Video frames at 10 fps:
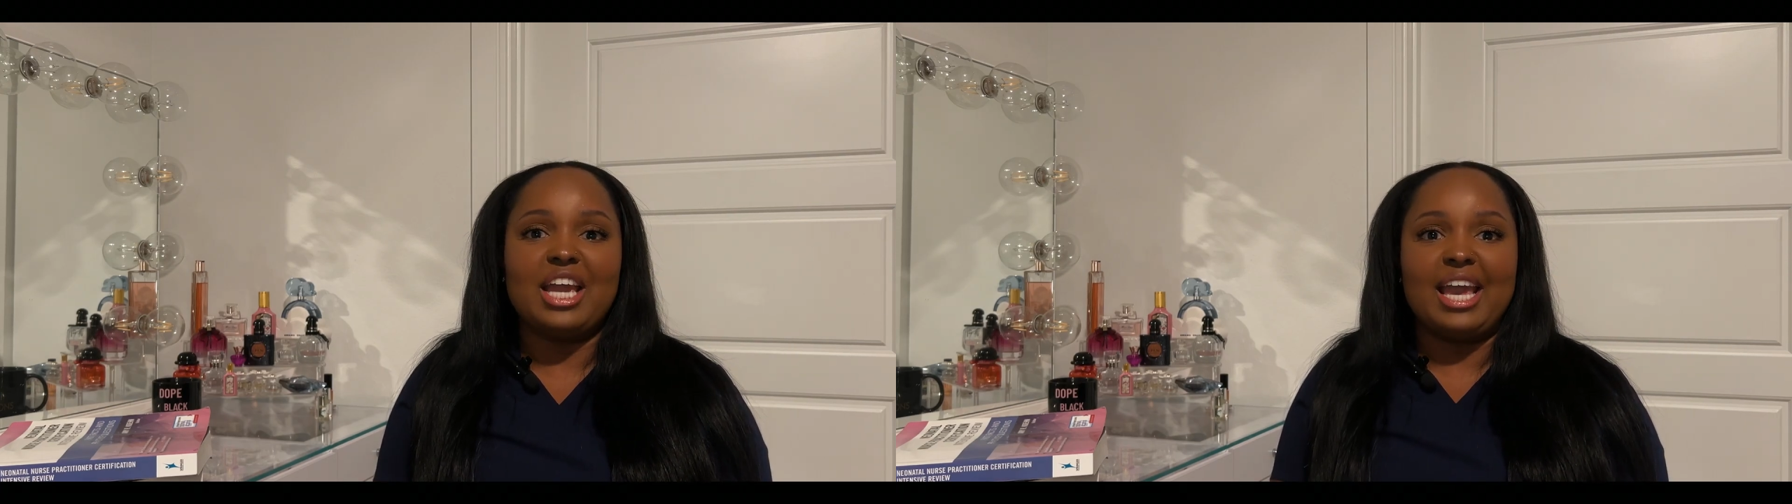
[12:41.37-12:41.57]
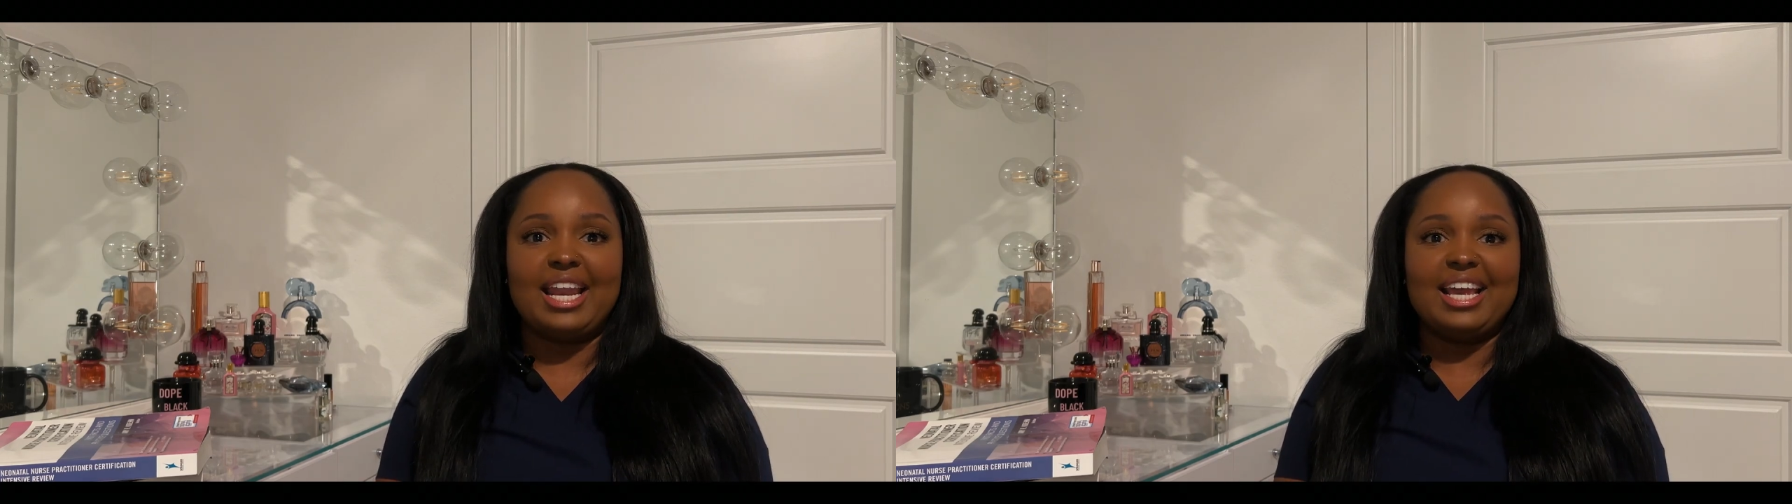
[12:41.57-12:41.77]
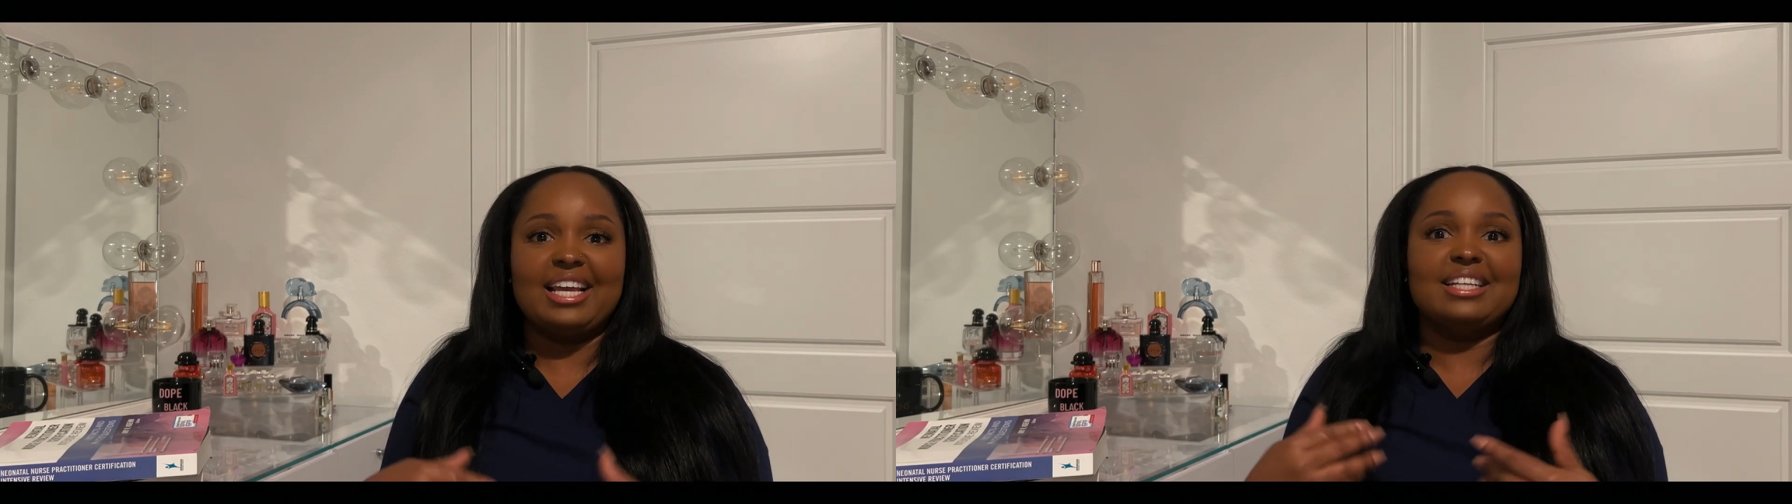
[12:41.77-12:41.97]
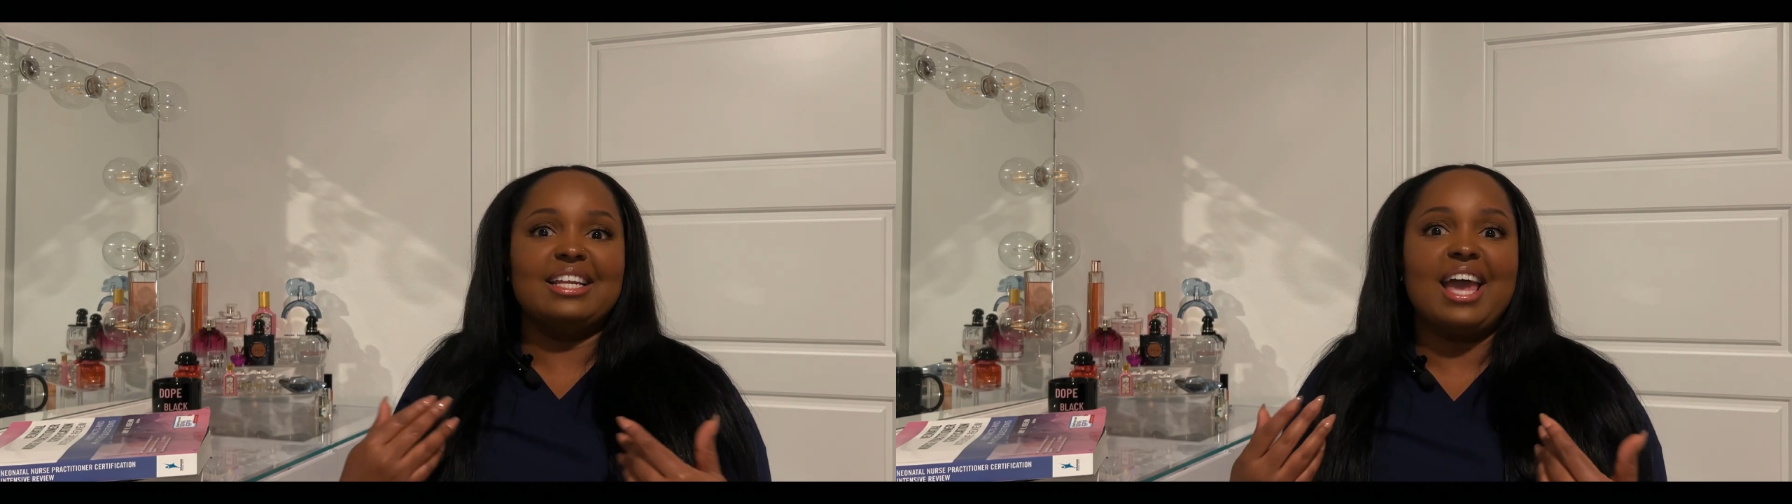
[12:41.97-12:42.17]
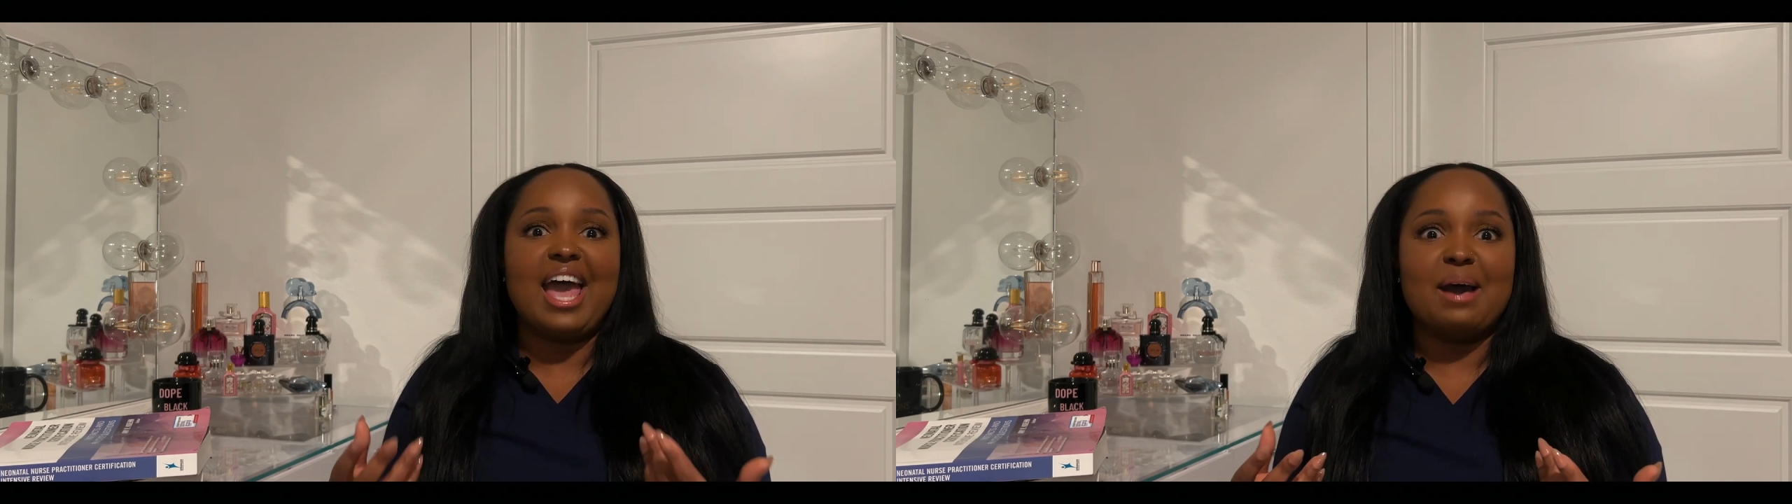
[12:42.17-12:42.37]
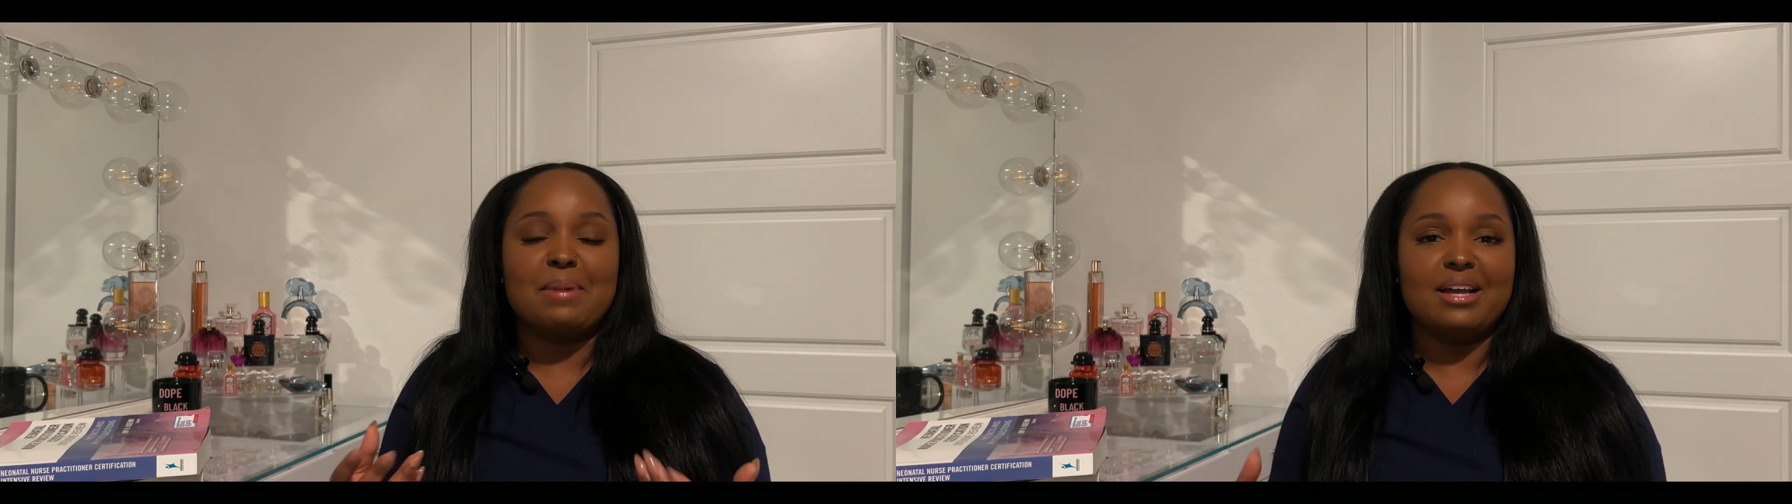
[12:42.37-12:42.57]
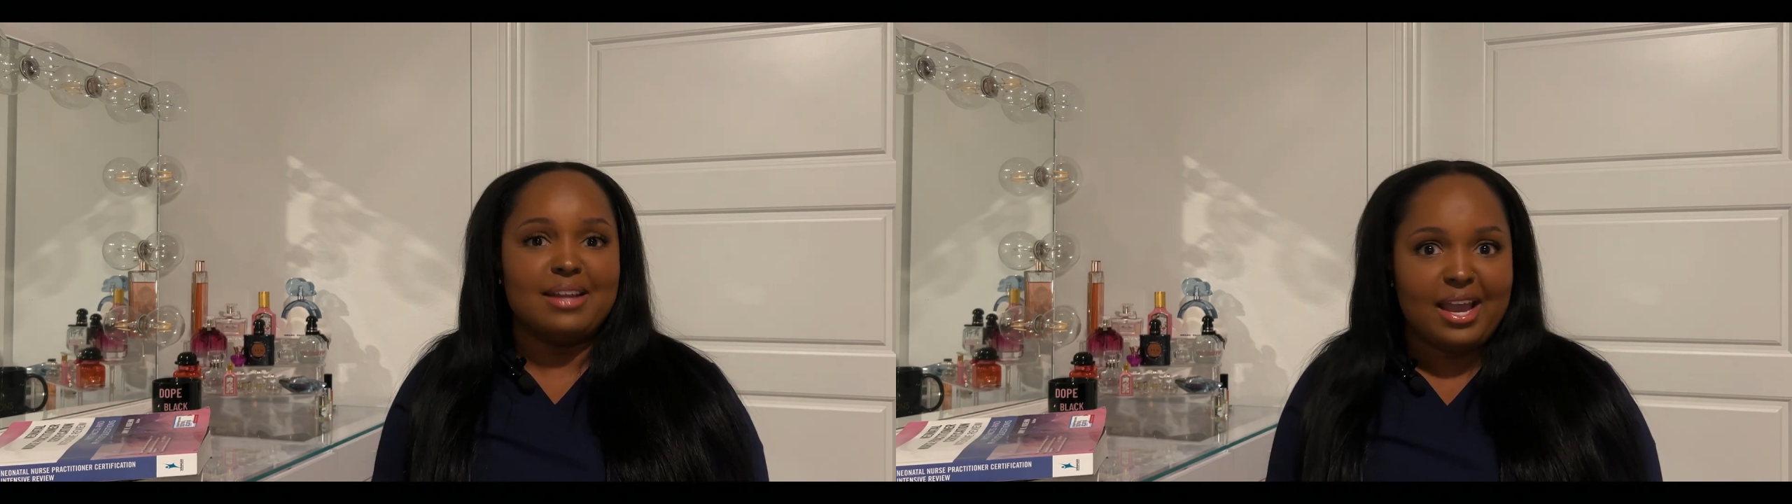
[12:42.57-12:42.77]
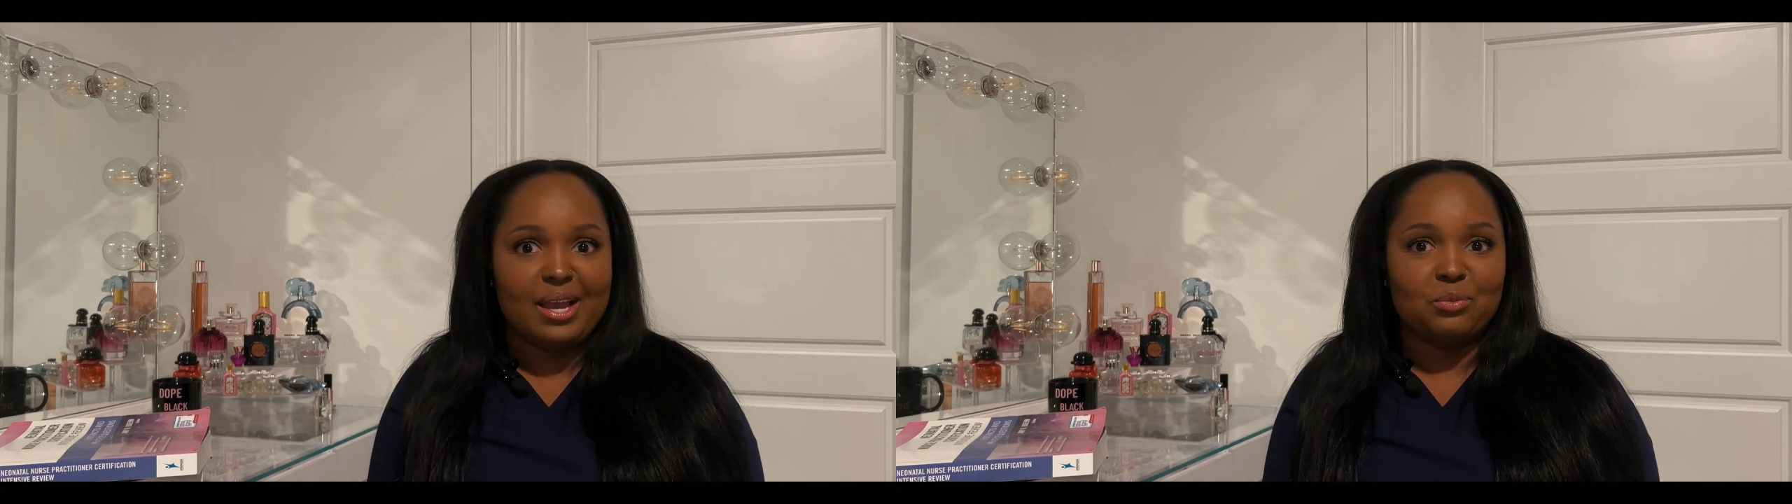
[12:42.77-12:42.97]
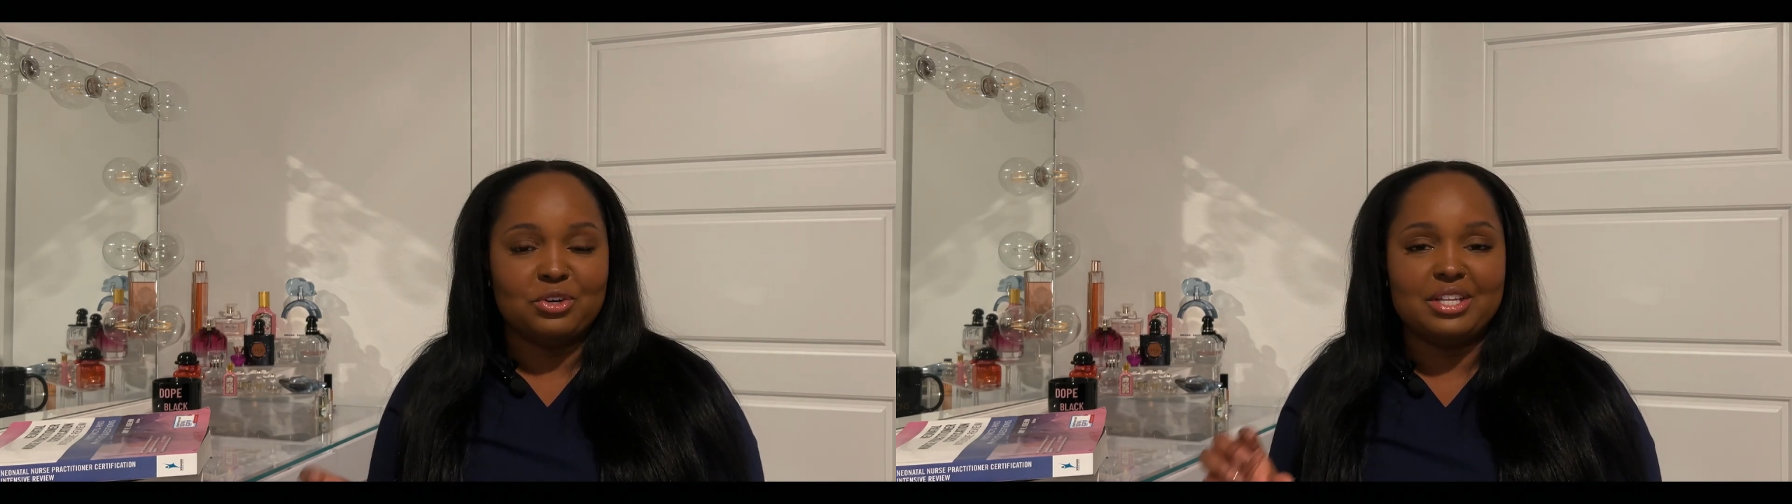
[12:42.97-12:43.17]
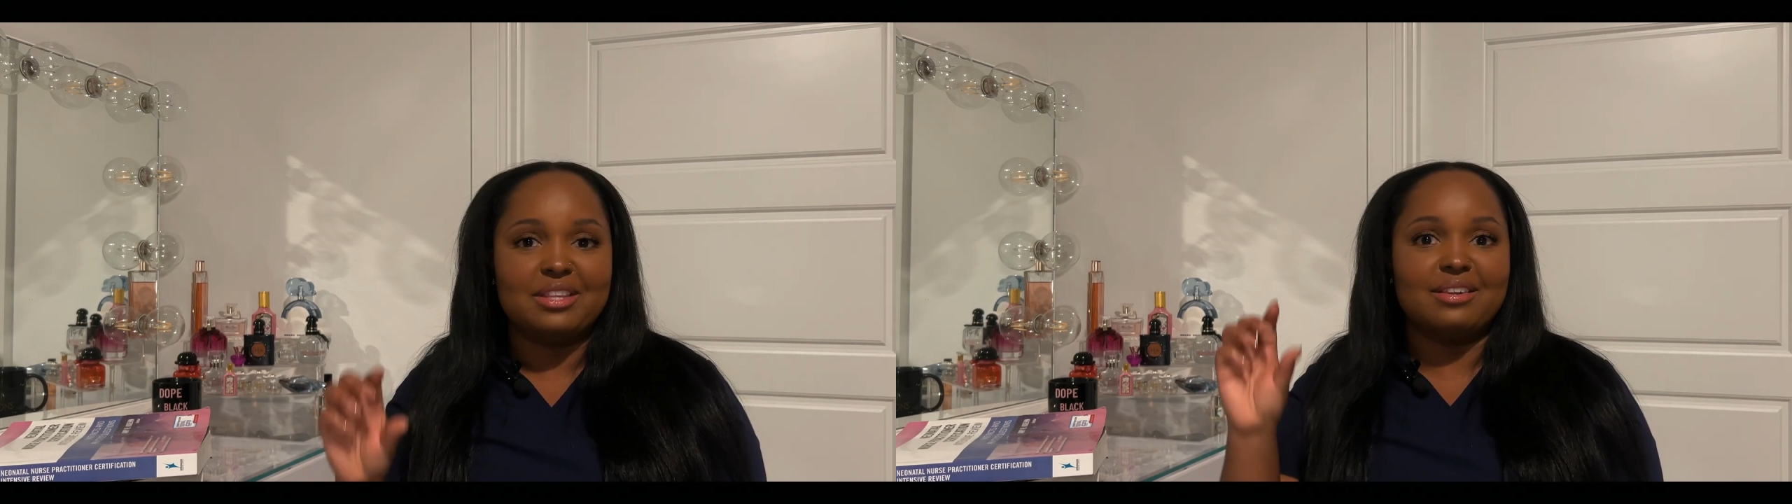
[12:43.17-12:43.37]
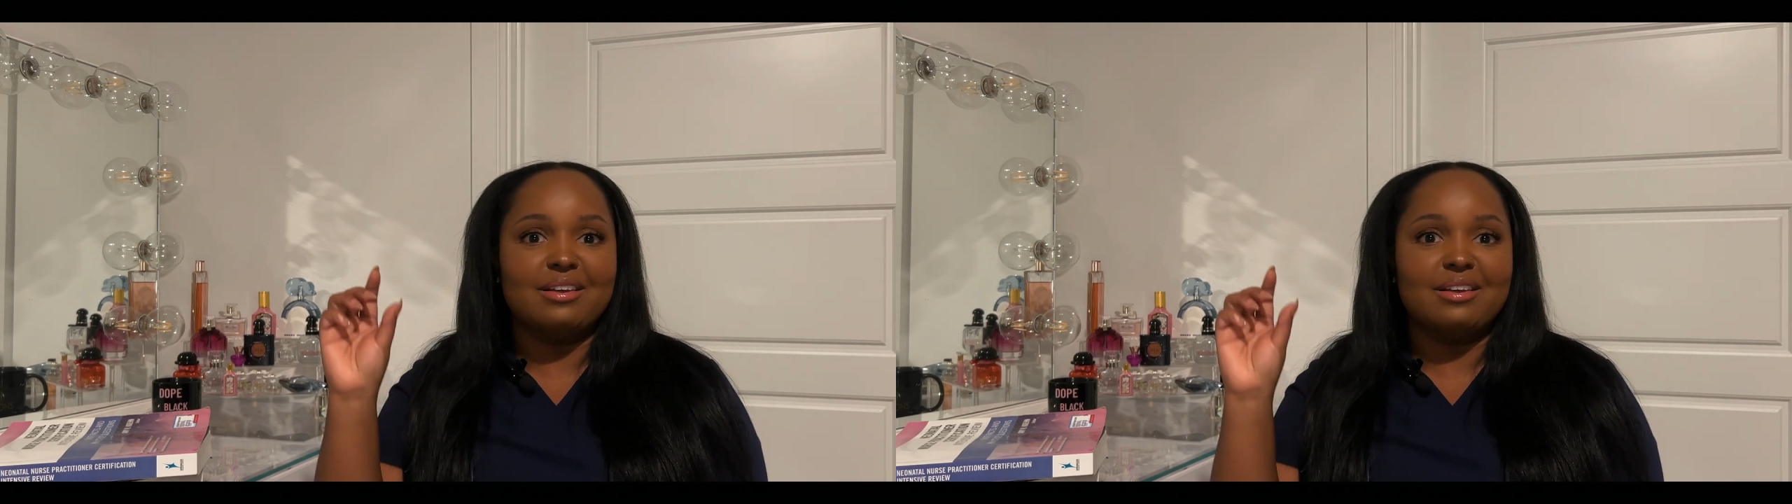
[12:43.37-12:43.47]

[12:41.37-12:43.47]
and it had my name with,